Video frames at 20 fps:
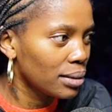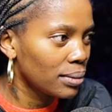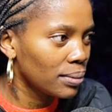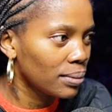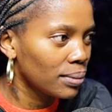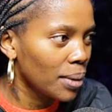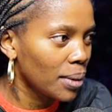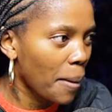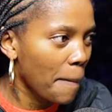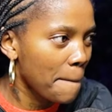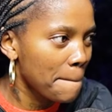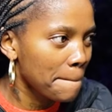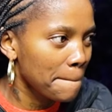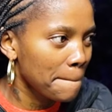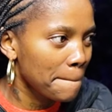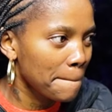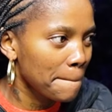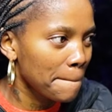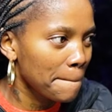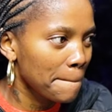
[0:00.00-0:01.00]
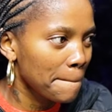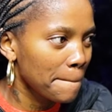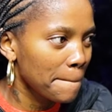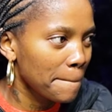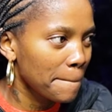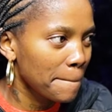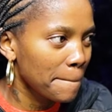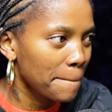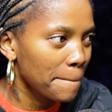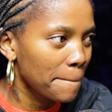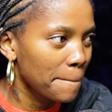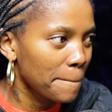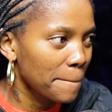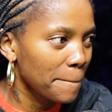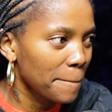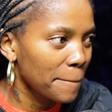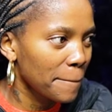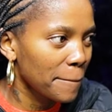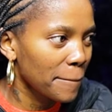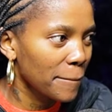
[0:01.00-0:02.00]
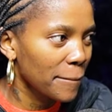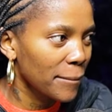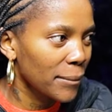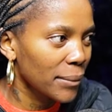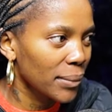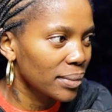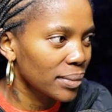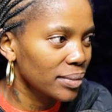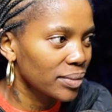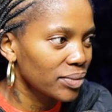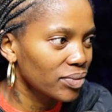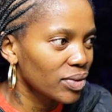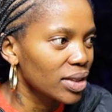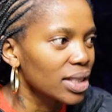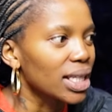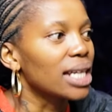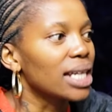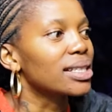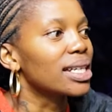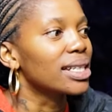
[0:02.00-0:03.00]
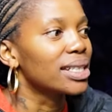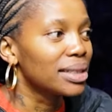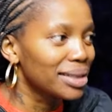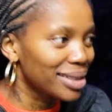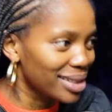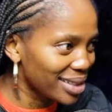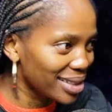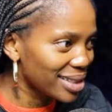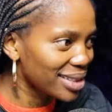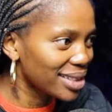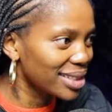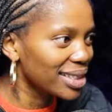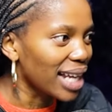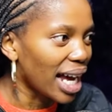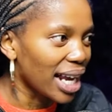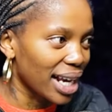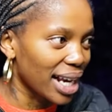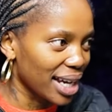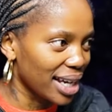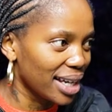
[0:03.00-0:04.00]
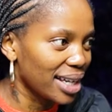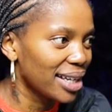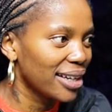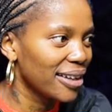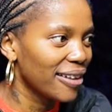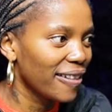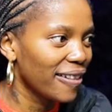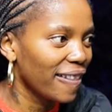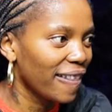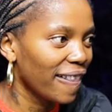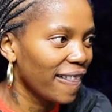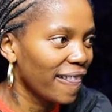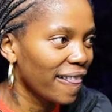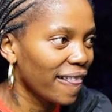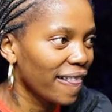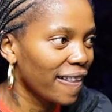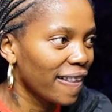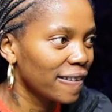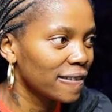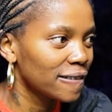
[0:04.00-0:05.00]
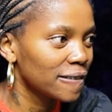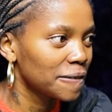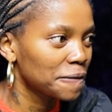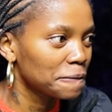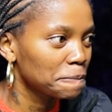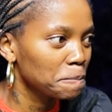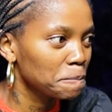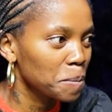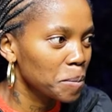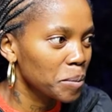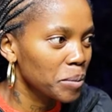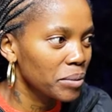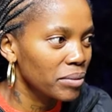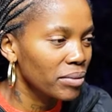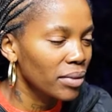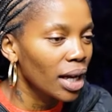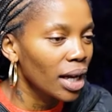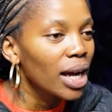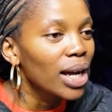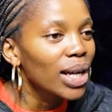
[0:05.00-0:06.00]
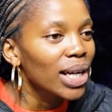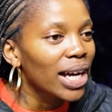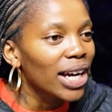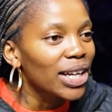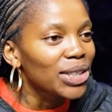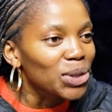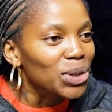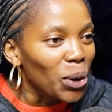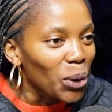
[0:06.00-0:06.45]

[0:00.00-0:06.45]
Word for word: name three major, like I won't say major, just name There's three cities that I, in in um America. Name three cities.